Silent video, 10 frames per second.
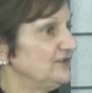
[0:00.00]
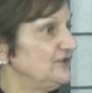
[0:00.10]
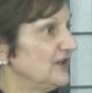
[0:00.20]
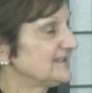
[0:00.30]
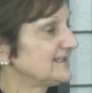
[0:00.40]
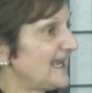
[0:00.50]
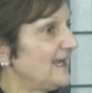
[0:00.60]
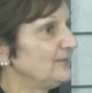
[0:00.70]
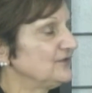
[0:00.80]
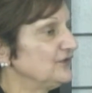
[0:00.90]
just
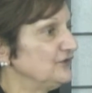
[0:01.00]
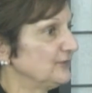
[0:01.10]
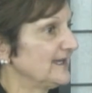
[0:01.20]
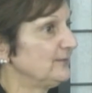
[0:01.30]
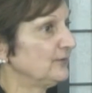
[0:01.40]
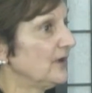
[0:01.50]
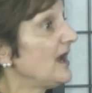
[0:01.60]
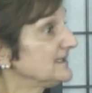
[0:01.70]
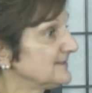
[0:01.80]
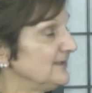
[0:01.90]
happened to drape her
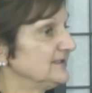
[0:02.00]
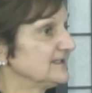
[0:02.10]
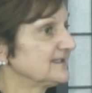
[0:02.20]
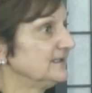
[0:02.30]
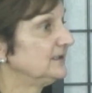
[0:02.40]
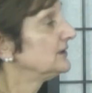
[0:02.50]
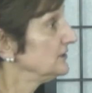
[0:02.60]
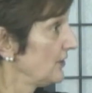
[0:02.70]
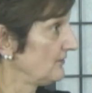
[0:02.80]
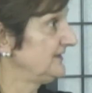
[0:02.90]
husband's
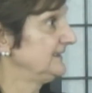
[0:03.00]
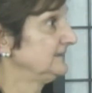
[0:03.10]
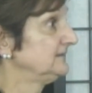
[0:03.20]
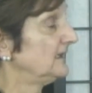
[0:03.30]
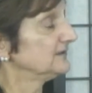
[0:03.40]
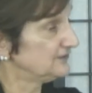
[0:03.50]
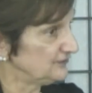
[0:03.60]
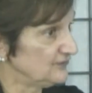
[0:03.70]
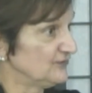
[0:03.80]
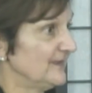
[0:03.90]
clothing, I'll let you
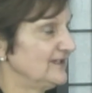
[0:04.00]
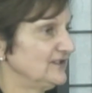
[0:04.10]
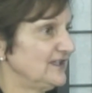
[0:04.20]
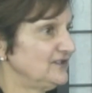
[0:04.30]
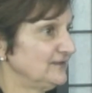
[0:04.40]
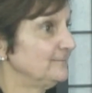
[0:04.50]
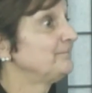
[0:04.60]
use your imagination,